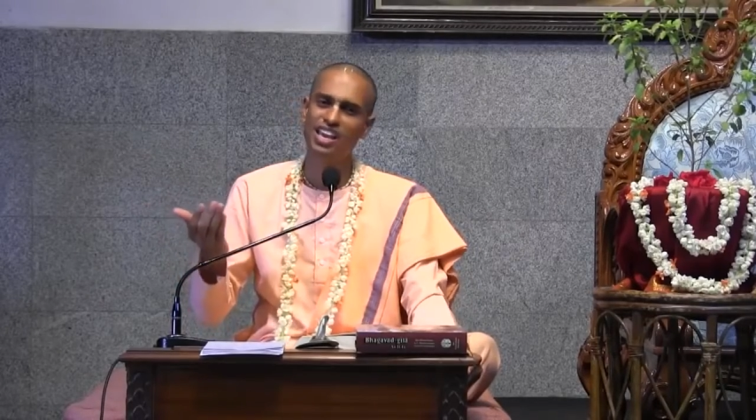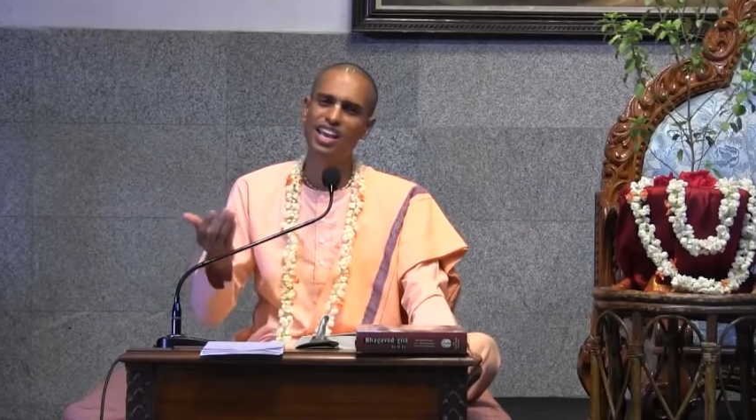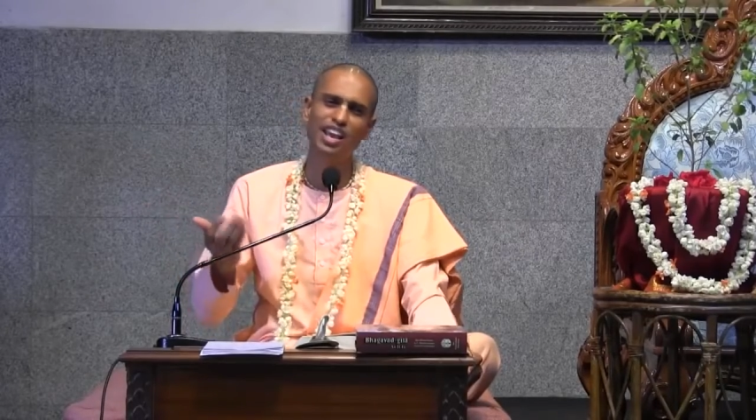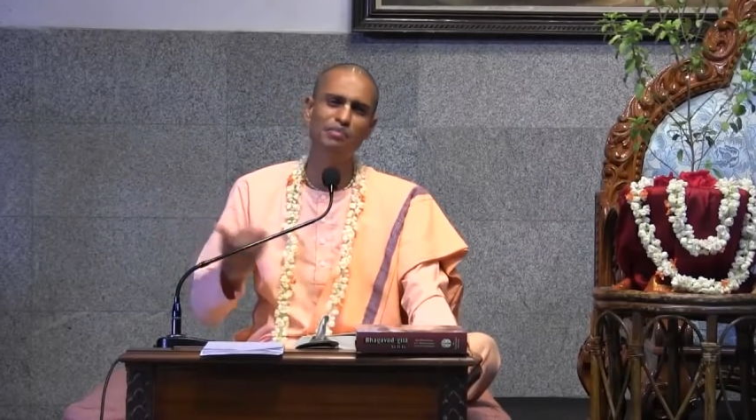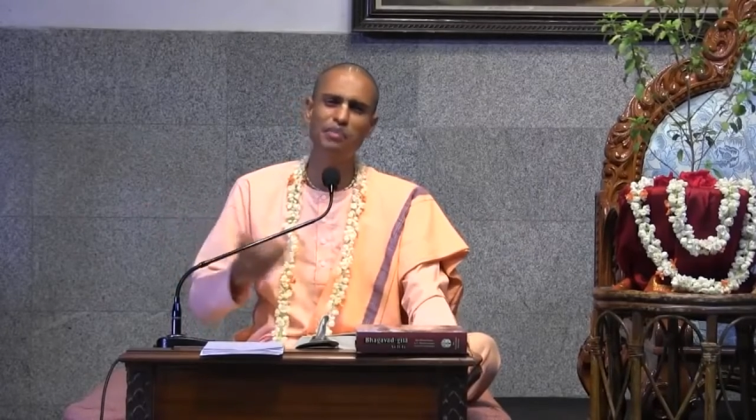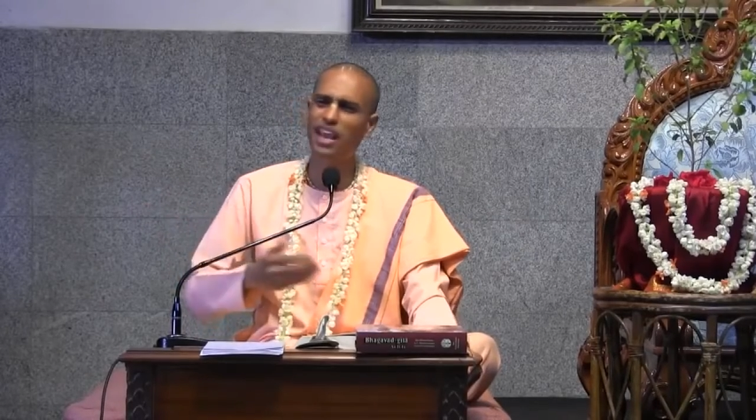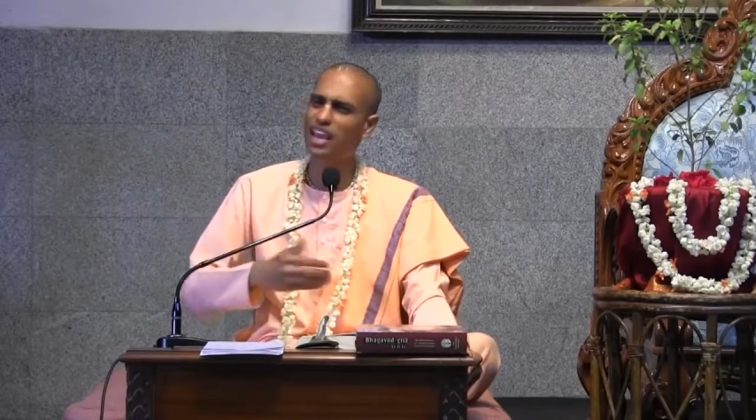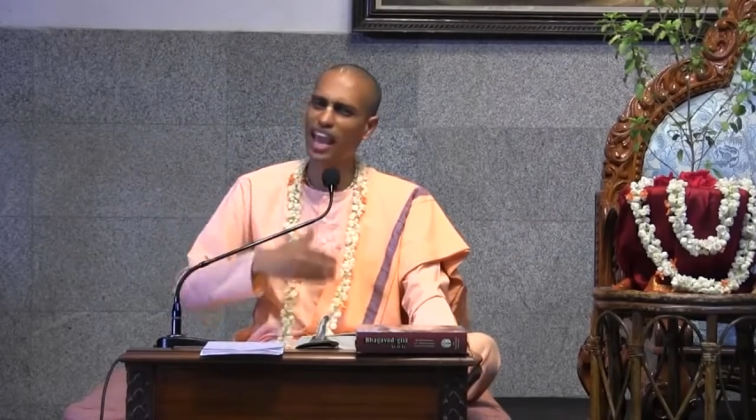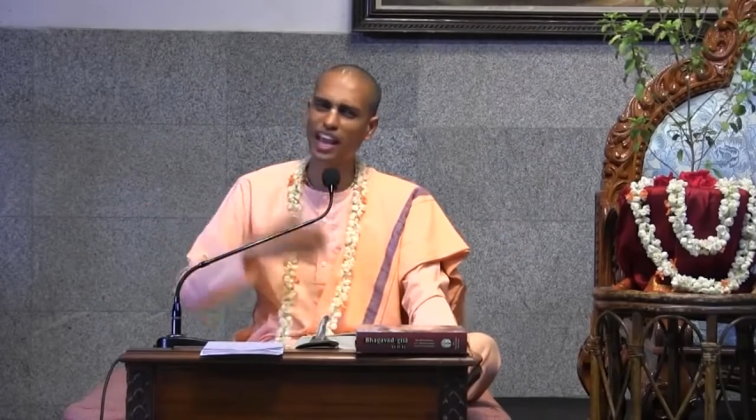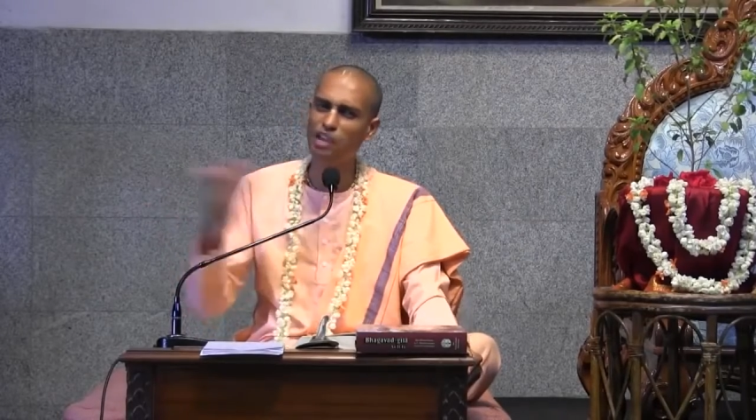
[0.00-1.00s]
He can
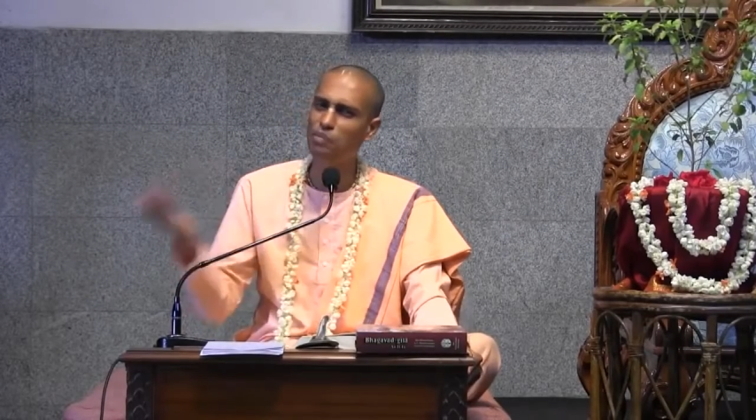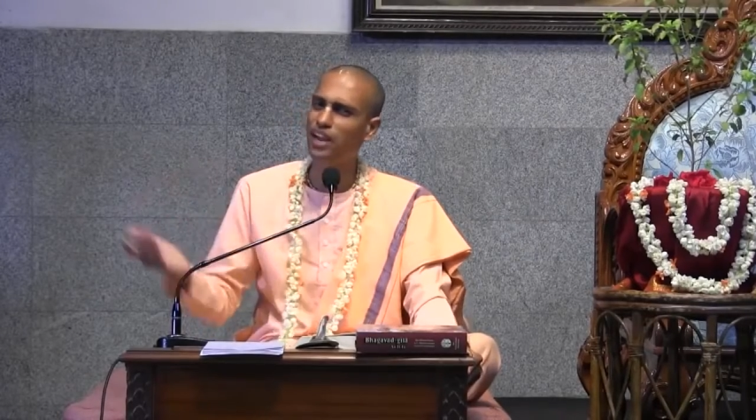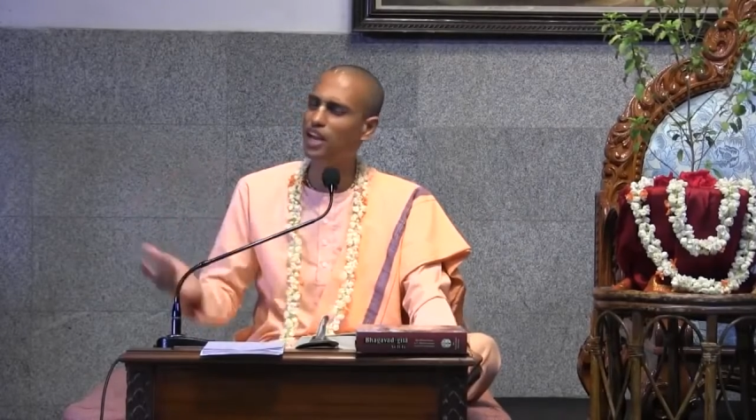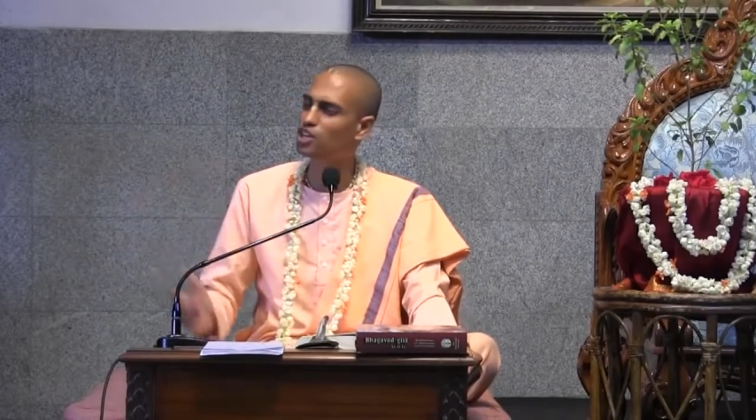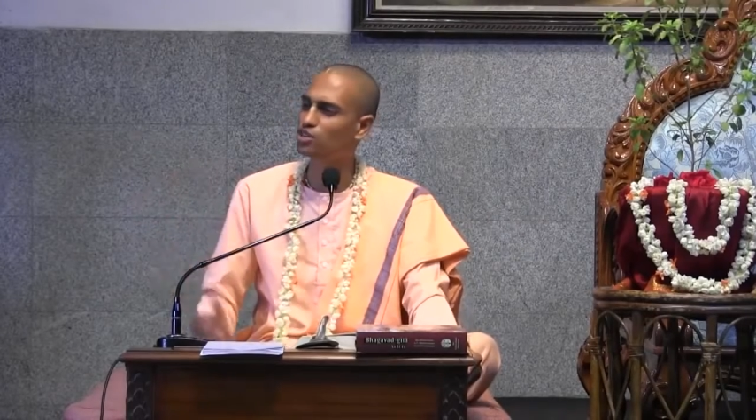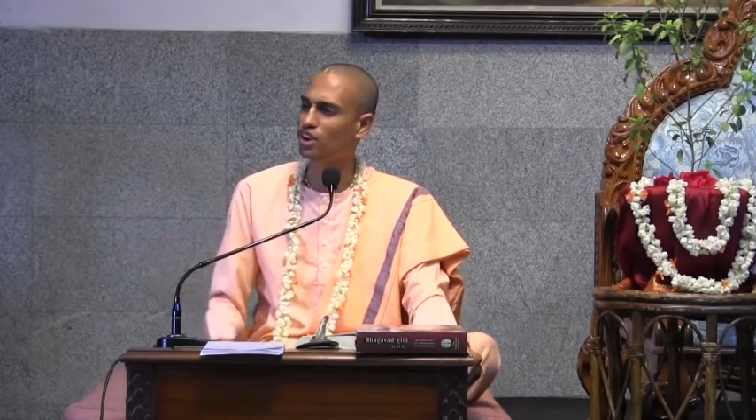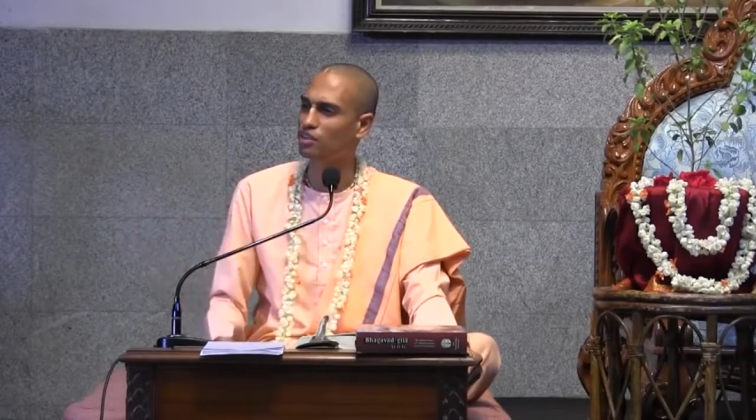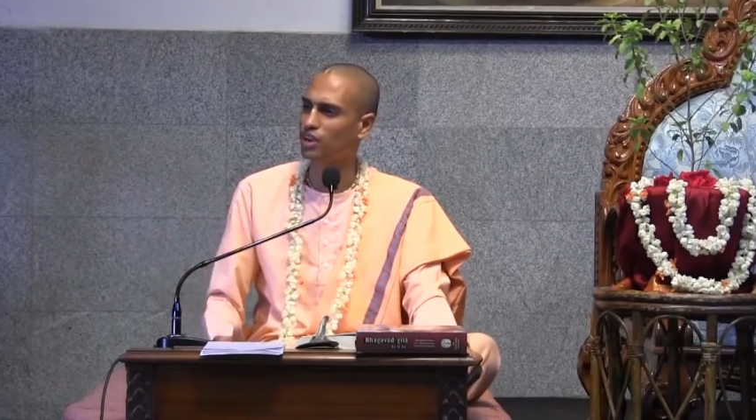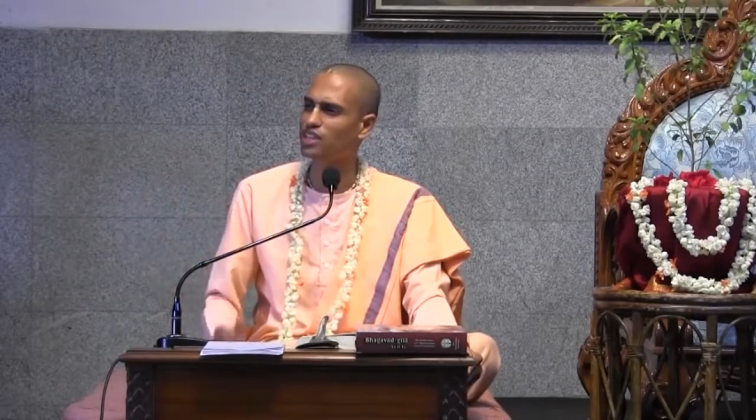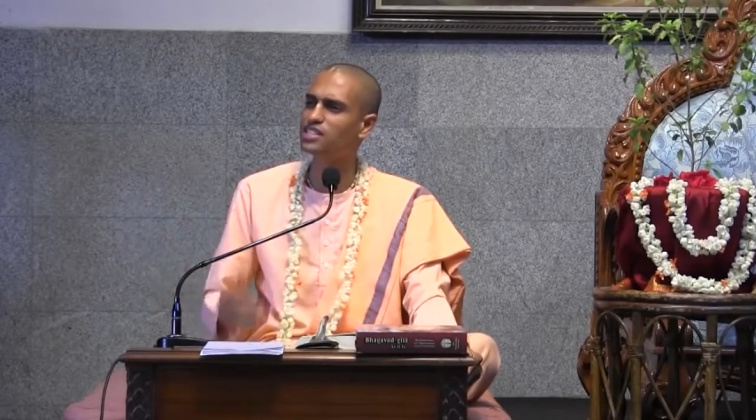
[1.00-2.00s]
make anybody into a
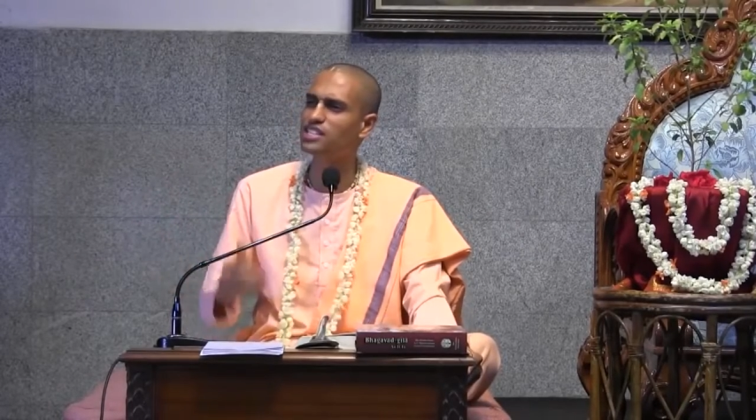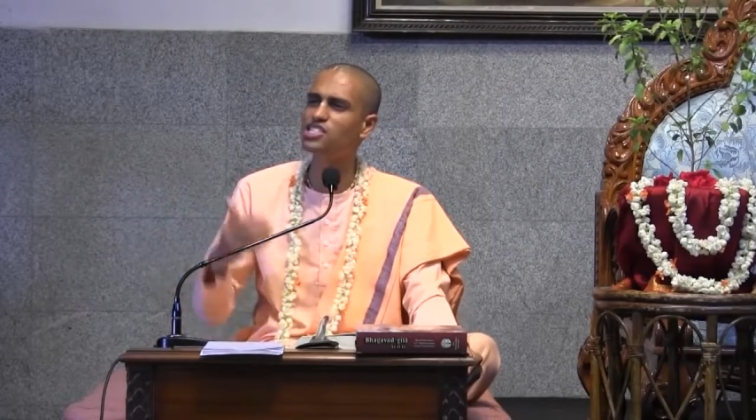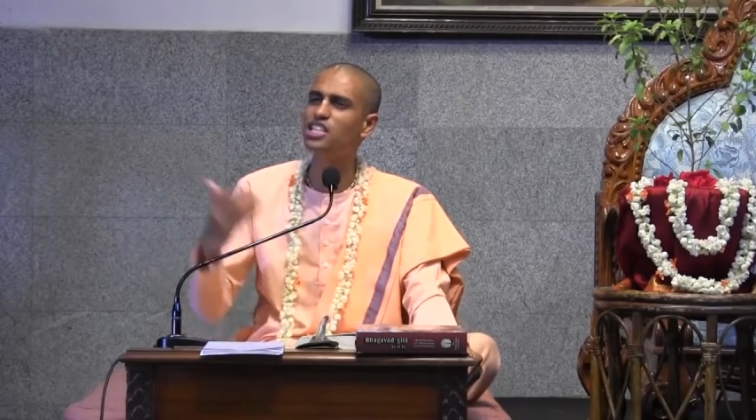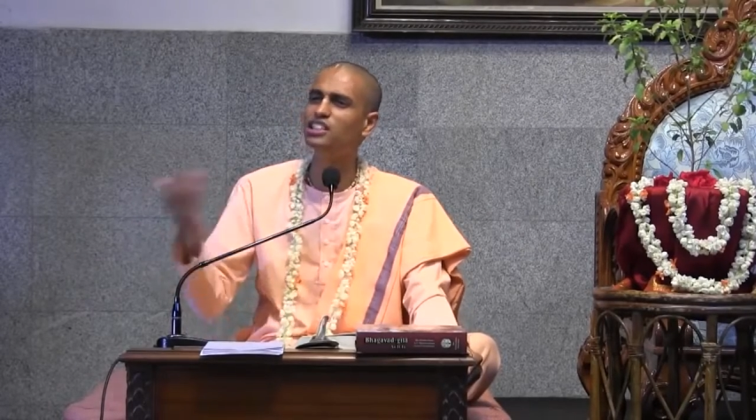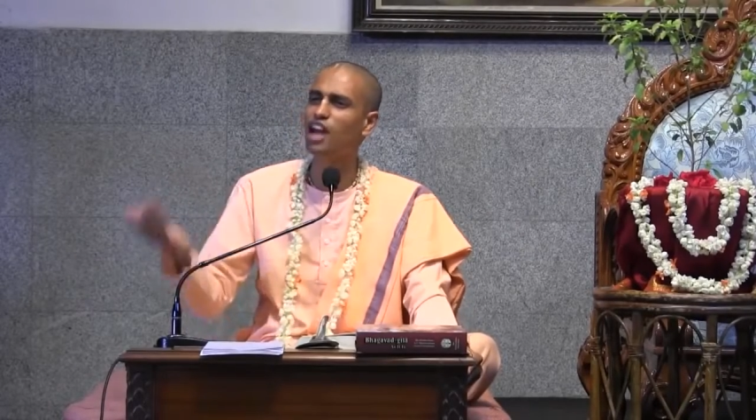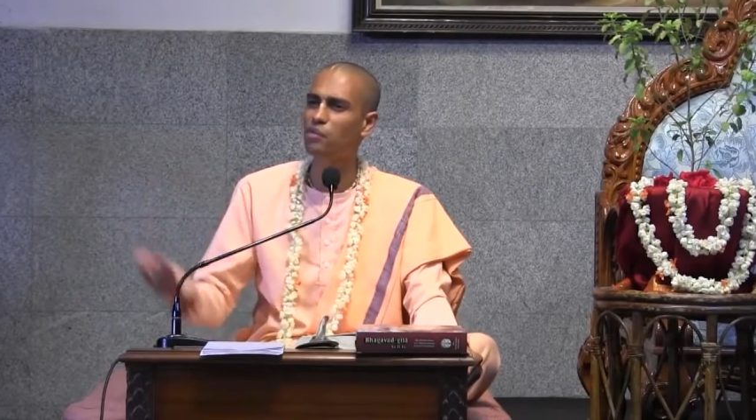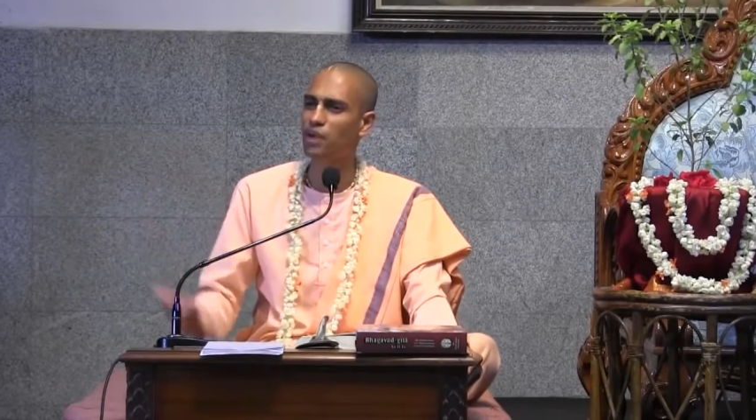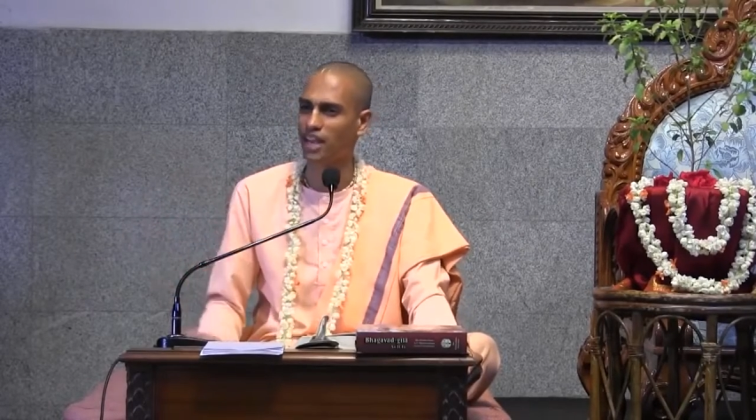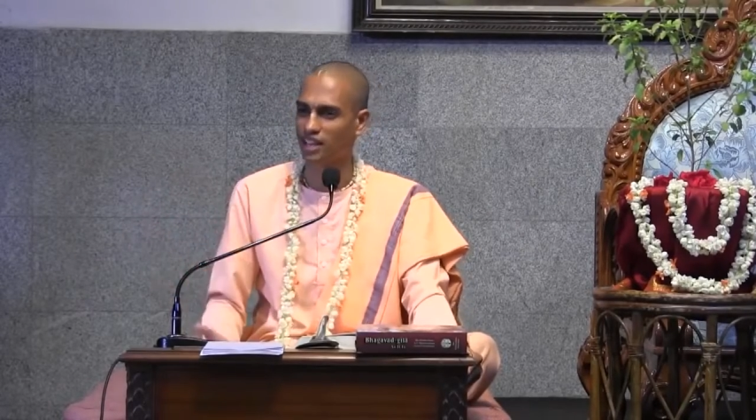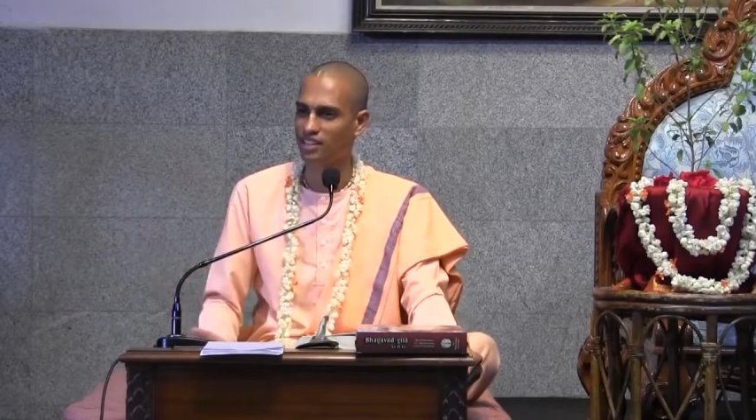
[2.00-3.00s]
devotee. He's a
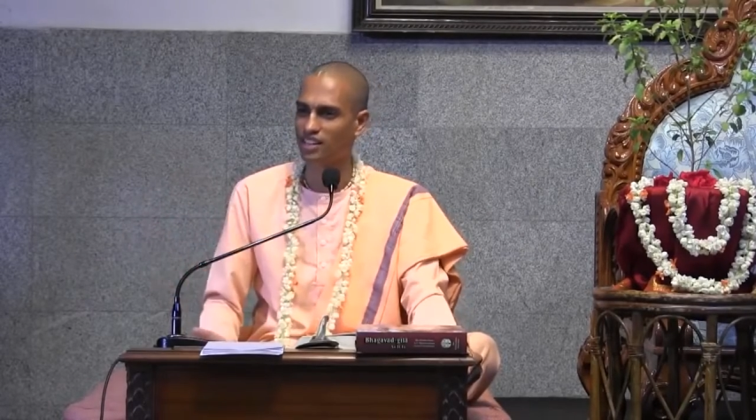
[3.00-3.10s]
Chintamani.